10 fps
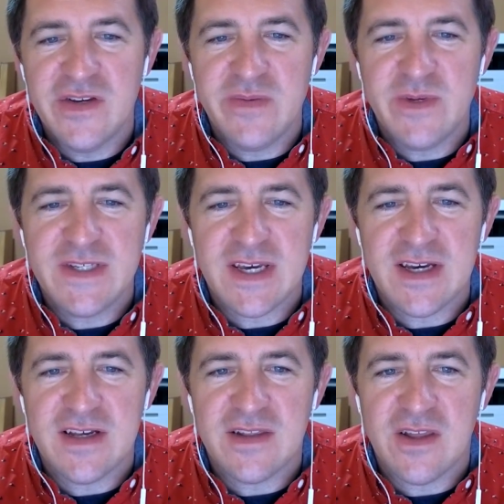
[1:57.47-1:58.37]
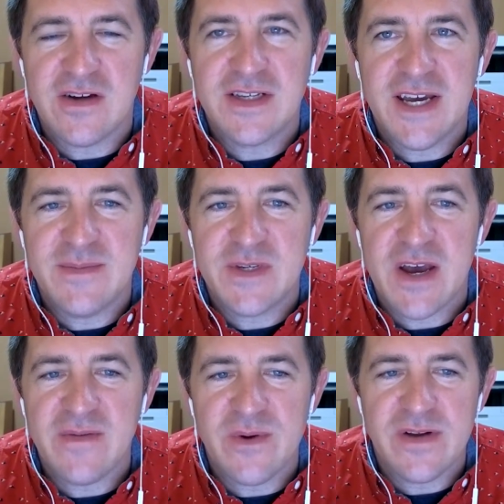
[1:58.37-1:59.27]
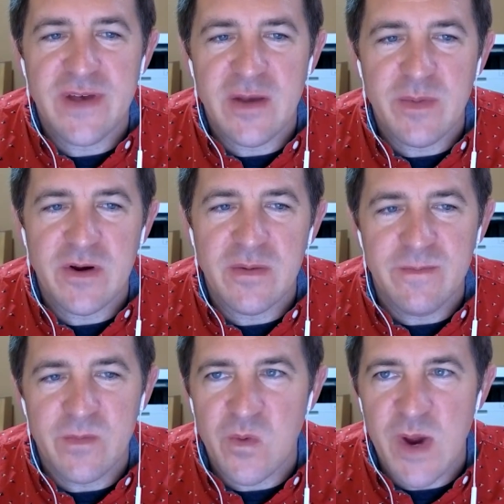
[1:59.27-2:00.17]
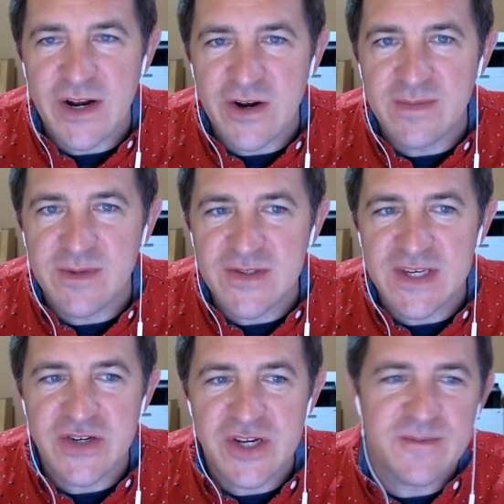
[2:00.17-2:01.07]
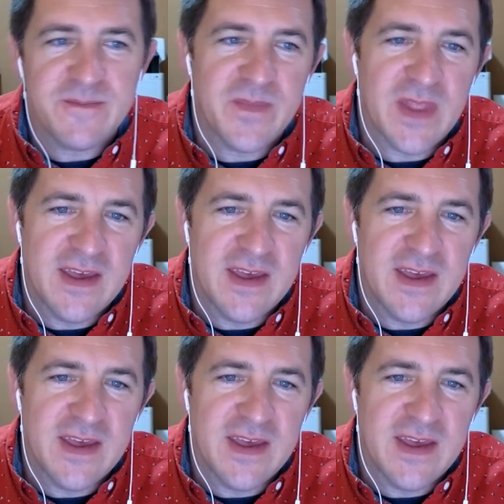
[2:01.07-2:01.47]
Jim is a longtime software developer, writer, and musician.